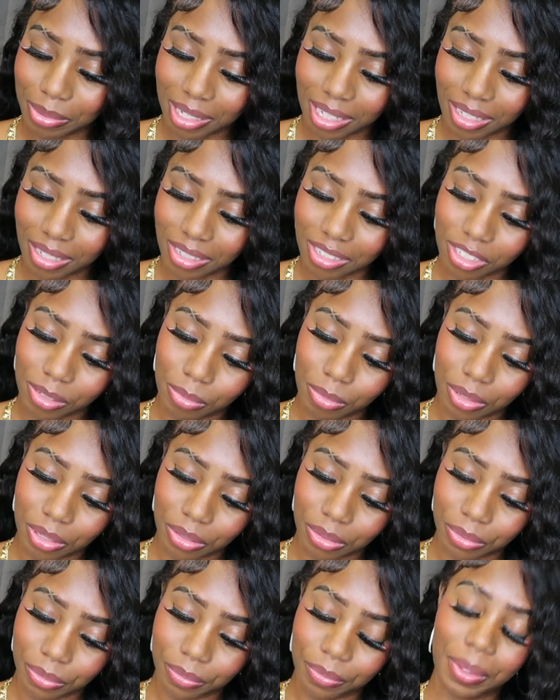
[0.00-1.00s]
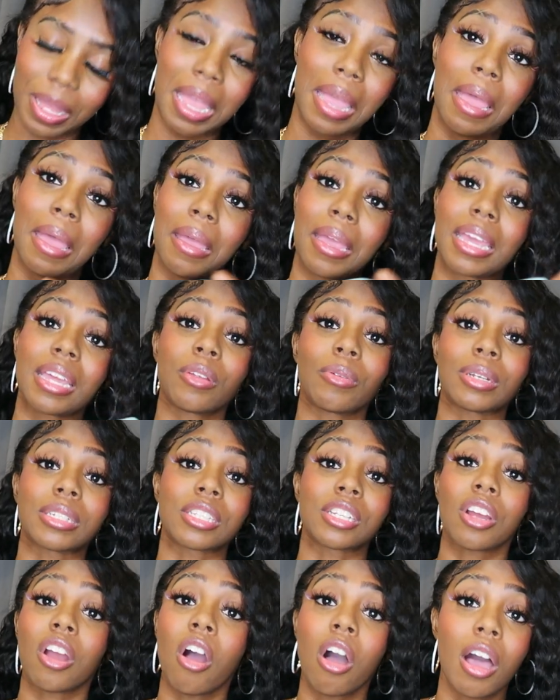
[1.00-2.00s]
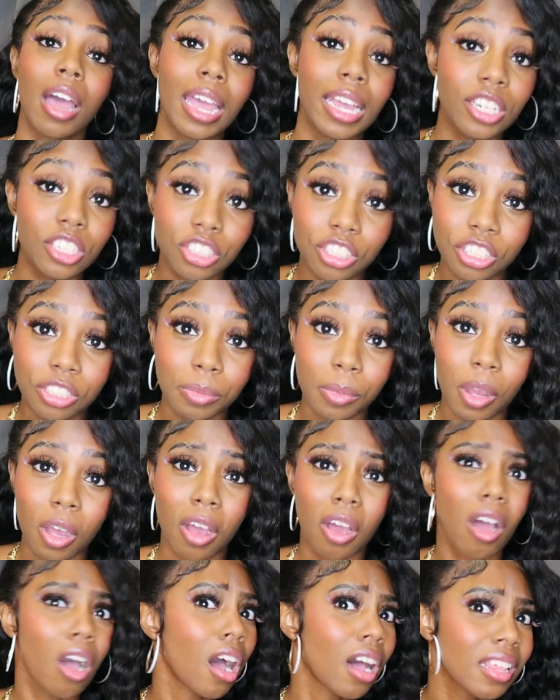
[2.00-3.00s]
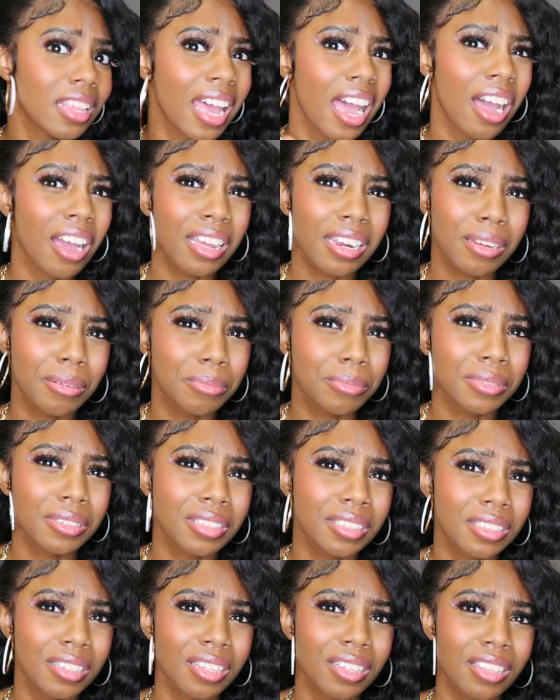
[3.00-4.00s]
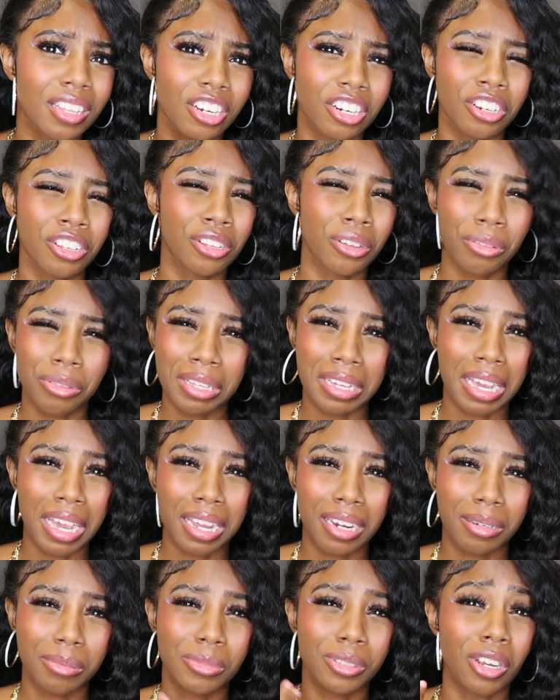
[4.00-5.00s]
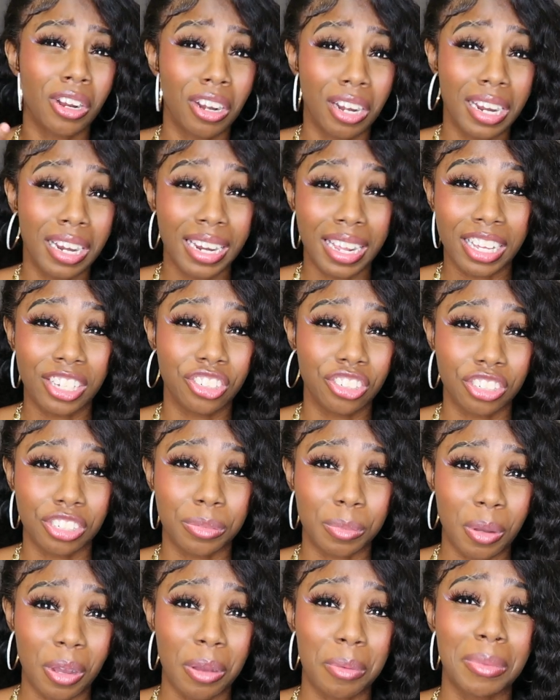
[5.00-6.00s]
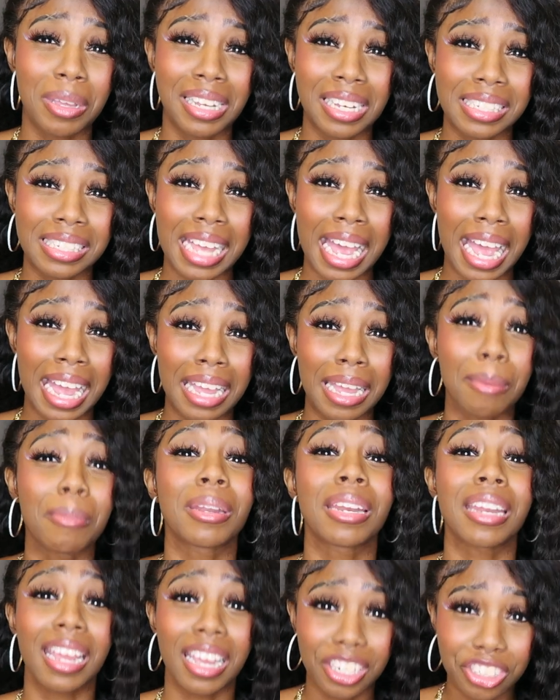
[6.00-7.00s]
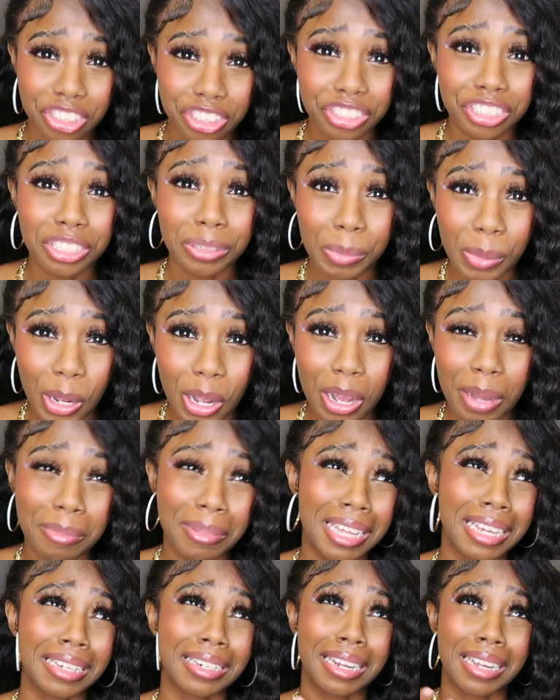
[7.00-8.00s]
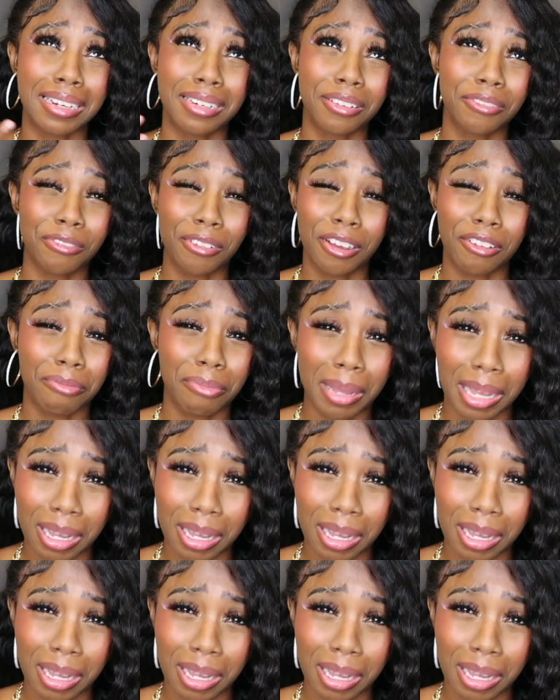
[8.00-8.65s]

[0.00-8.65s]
but it looks blue. Anyways, they're all extra small. All the items that are clothing items are an extra small because I am an extra small. I'm like 95